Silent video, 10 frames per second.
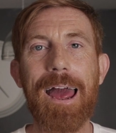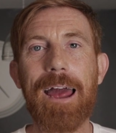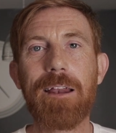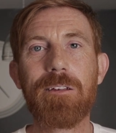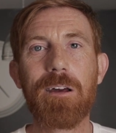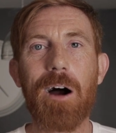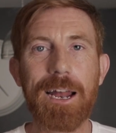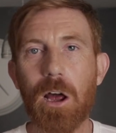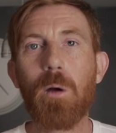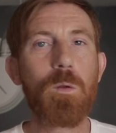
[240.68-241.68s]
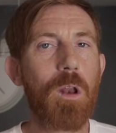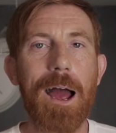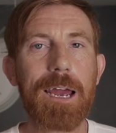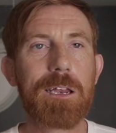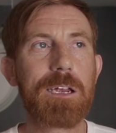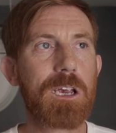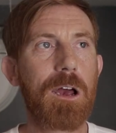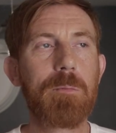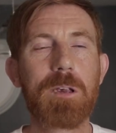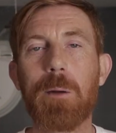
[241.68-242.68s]
And I don't like the
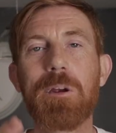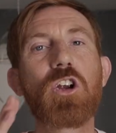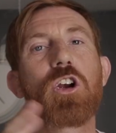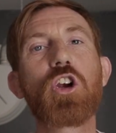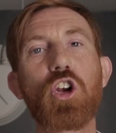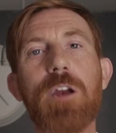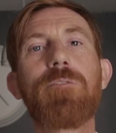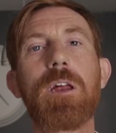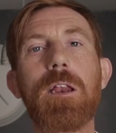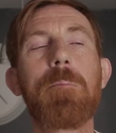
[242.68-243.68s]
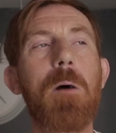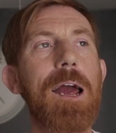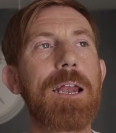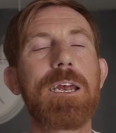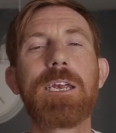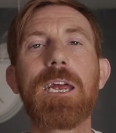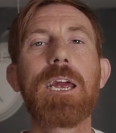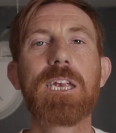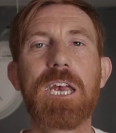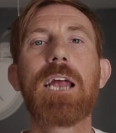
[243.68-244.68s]
term, so it's just shifting the mind. It's the
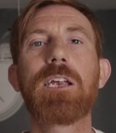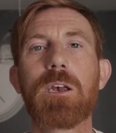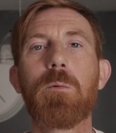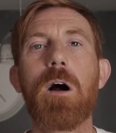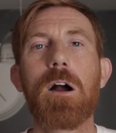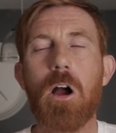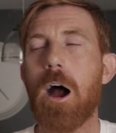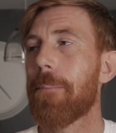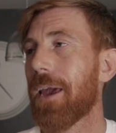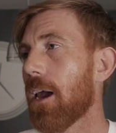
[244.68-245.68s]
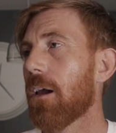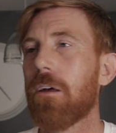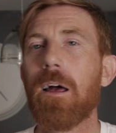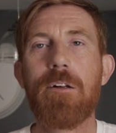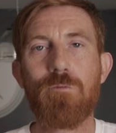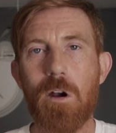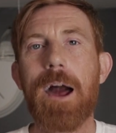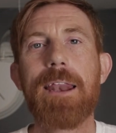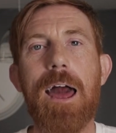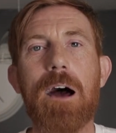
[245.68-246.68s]
intent to work. I'm here
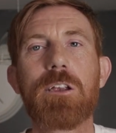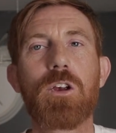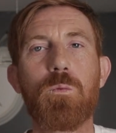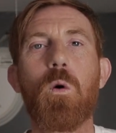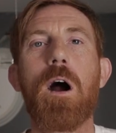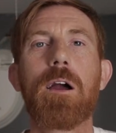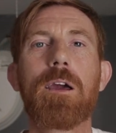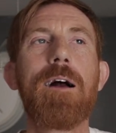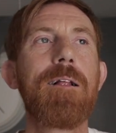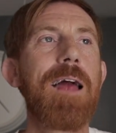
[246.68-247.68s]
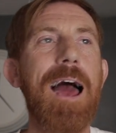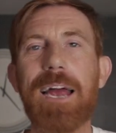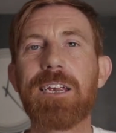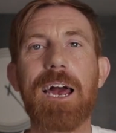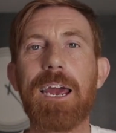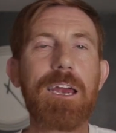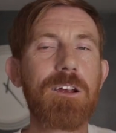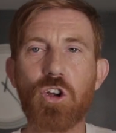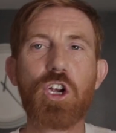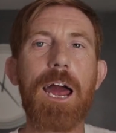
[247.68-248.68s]
right now to work as a
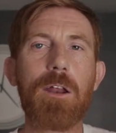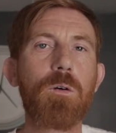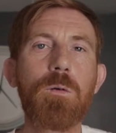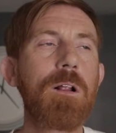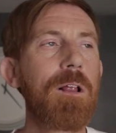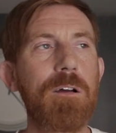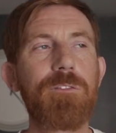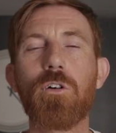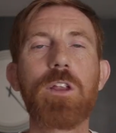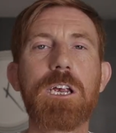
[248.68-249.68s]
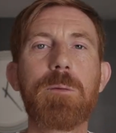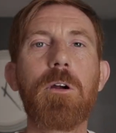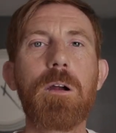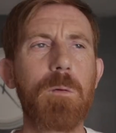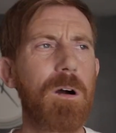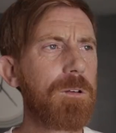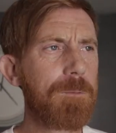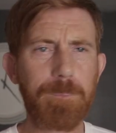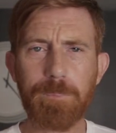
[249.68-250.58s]
channel for the spirit world.